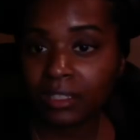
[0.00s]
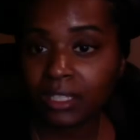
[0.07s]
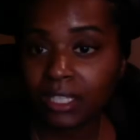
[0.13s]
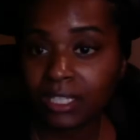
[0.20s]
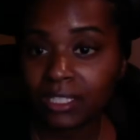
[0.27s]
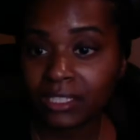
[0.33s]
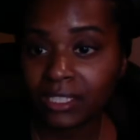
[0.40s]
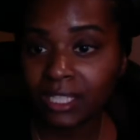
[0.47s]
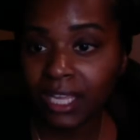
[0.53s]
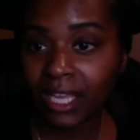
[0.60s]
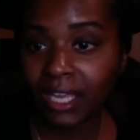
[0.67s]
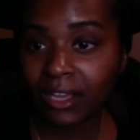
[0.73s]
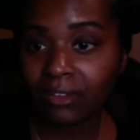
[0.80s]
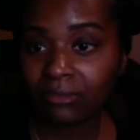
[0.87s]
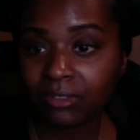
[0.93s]
Get
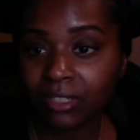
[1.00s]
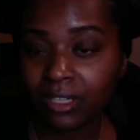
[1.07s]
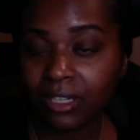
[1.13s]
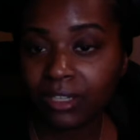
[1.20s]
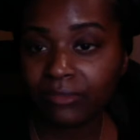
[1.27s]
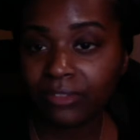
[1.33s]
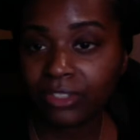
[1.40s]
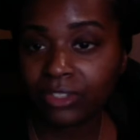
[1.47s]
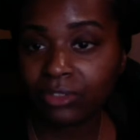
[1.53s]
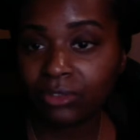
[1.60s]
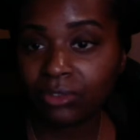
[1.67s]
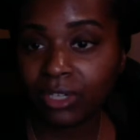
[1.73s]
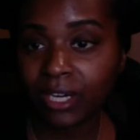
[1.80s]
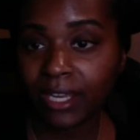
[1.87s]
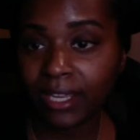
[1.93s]
out of
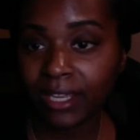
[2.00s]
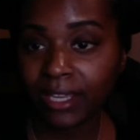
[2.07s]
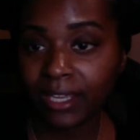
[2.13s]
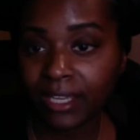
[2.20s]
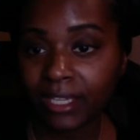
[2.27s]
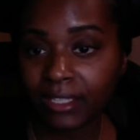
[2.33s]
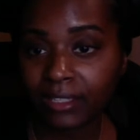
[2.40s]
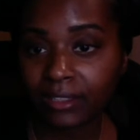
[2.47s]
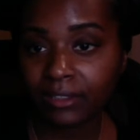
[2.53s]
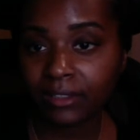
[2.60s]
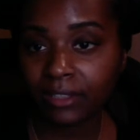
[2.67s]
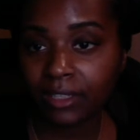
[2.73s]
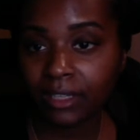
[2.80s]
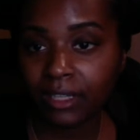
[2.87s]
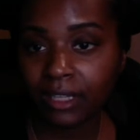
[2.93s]
your head.
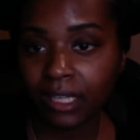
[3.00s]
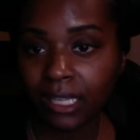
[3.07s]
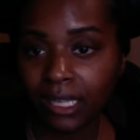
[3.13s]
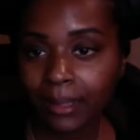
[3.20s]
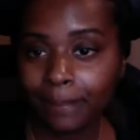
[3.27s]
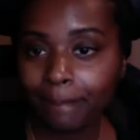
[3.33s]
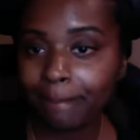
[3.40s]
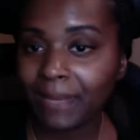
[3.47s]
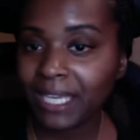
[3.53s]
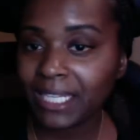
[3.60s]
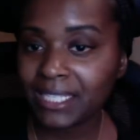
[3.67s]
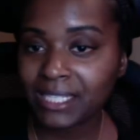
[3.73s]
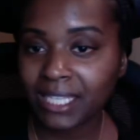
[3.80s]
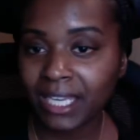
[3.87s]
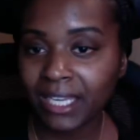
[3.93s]

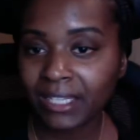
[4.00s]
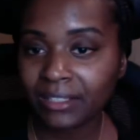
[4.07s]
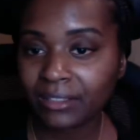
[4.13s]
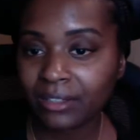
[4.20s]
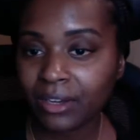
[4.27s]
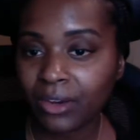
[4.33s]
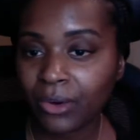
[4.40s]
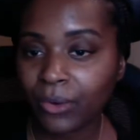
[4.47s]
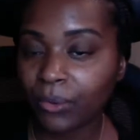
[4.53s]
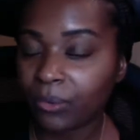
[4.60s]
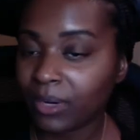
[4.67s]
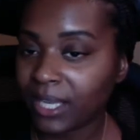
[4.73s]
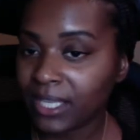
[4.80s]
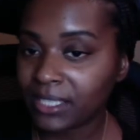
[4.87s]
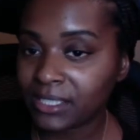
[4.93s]
Meditate,
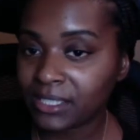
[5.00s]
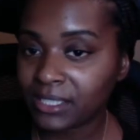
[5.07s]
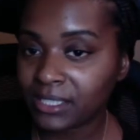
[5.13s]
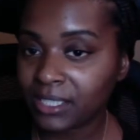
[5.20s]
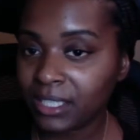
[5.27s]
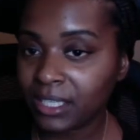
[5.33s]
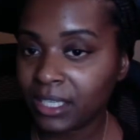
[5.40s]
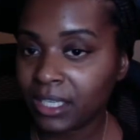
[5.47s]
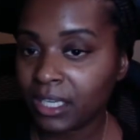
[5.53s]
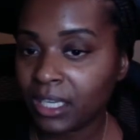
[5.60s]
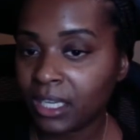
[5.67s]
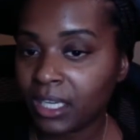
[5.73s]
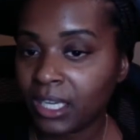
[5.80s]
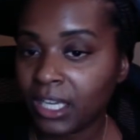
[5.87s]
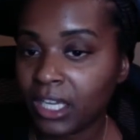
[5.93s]
rest,
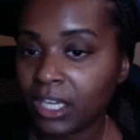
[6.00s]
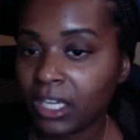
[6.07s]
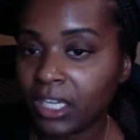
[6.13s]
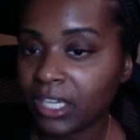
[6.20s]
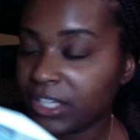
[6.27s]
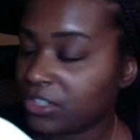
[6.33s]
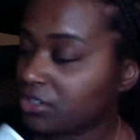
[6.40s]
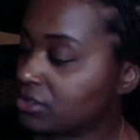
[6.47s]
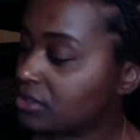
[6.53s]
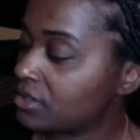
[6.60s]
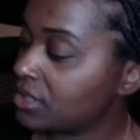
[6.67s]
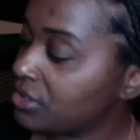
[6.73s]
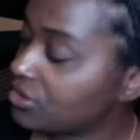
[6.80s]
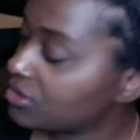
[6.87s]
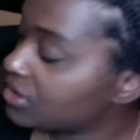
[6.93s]
get your
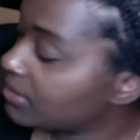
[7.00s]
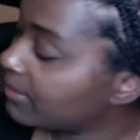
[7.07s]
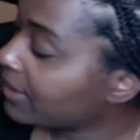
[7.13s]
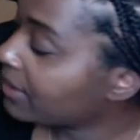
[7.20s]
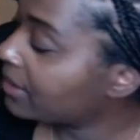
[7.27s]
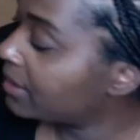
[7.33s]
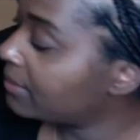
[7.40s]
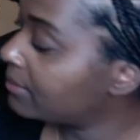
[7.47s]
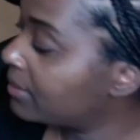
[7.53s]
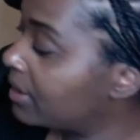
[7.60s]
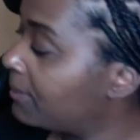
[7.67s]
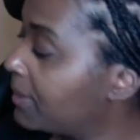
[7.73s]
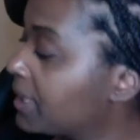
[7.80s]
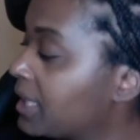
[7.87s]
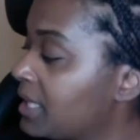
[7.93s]
energy back up
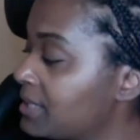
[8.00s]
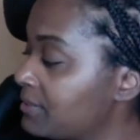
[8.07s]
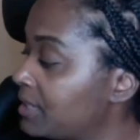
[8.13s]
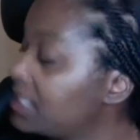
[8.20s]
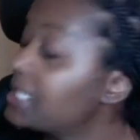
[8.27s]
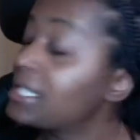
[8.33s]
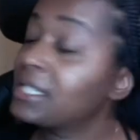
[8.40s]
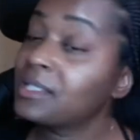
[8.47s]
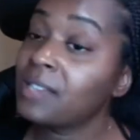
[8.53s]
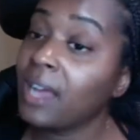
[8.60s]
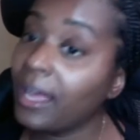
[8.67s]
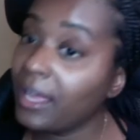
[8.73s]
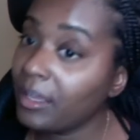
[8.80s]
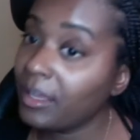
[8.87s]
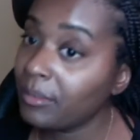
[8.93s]
because when it's
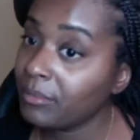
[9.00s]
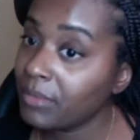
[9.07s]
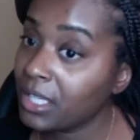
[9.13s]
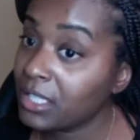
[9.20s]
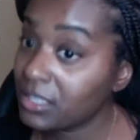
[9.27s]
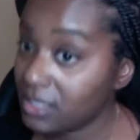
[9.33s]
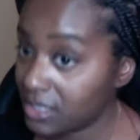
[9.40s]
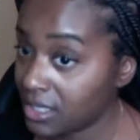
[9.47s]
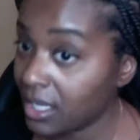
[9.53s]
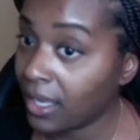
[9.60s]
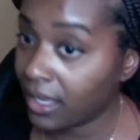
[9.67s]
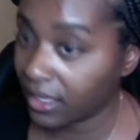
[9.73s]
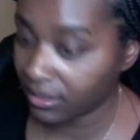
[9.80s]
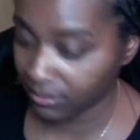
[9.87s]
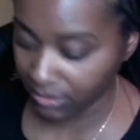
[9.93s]
time, it's
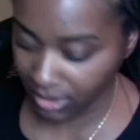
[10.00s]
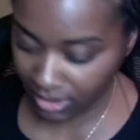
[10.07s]
time.